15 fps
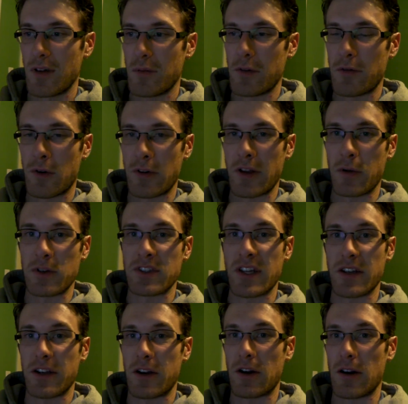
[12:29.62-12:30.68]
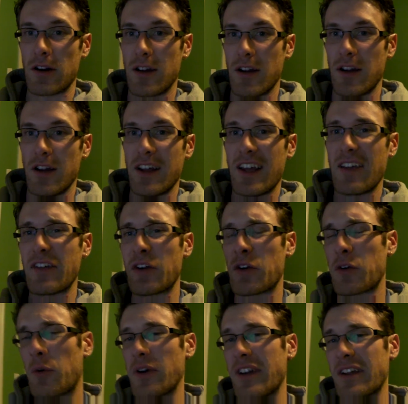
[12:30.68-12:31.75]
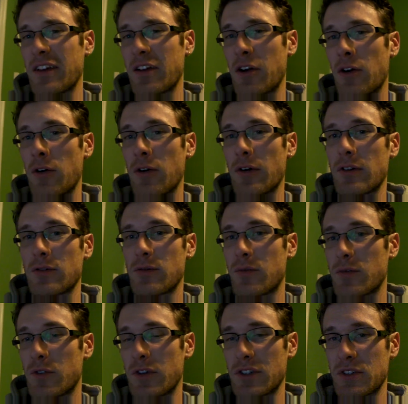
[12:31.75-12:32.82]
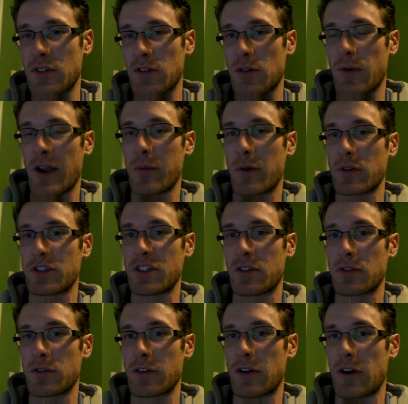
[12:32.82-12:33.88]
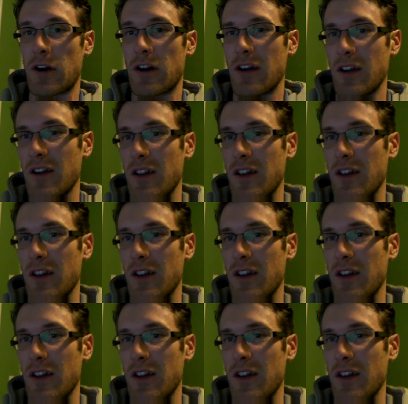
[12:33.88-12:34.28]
before they were sent here. If you don't know what indigo or crystal or rainbow children are,